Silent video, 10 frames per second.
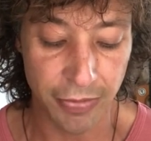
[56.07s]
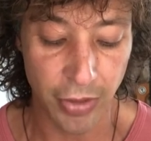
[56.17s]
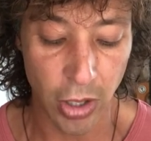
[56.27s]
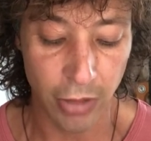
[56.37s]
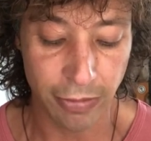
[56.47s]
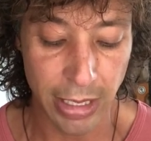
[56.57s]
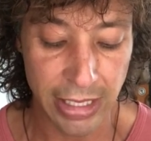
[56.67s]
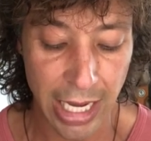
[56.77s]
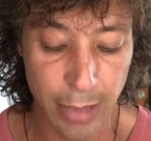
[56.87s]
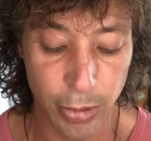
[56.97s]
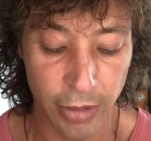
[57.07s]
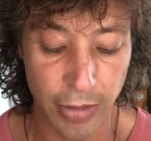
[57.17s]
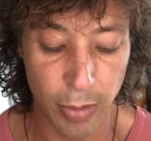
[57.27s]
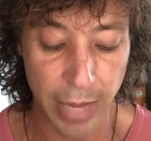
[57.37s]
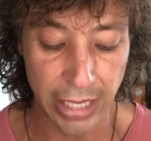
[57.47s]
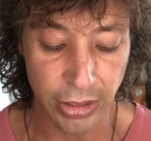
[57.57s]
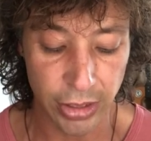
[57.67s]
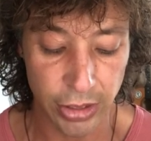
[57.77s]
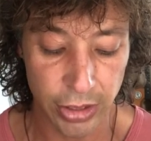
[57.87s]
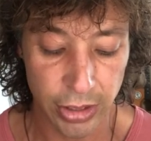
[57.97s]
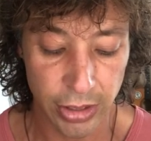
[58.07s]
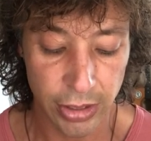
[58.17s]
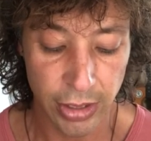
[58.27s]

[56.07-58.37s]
fall from the table of their masters.'